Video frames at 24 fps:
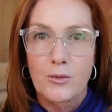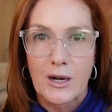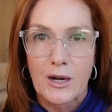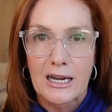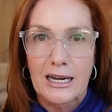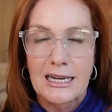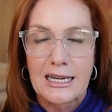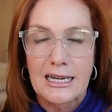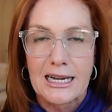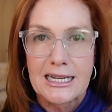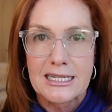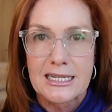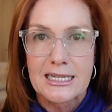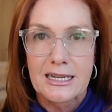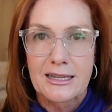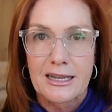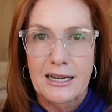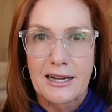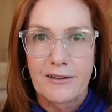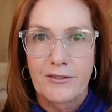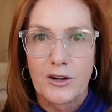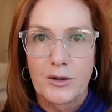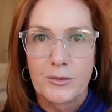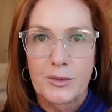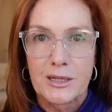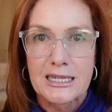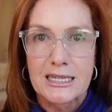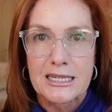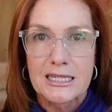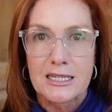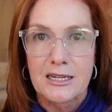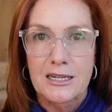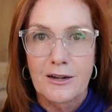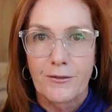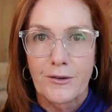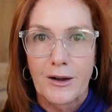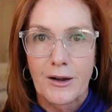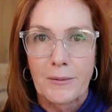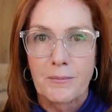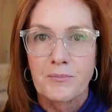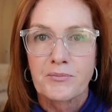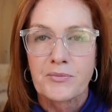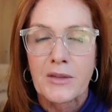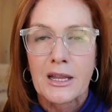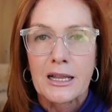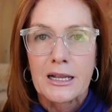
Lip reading: recognizing that everybody's different.